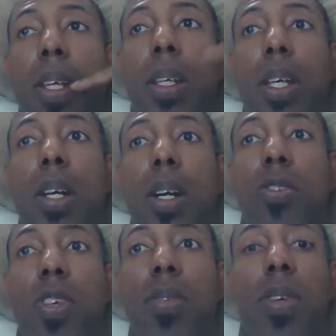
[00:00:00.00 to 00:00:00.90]
There are
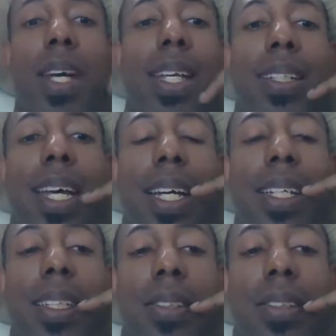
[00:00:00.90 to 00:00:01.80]
several
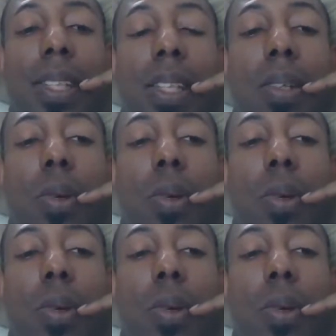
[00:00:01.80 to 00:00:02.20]
antagonistic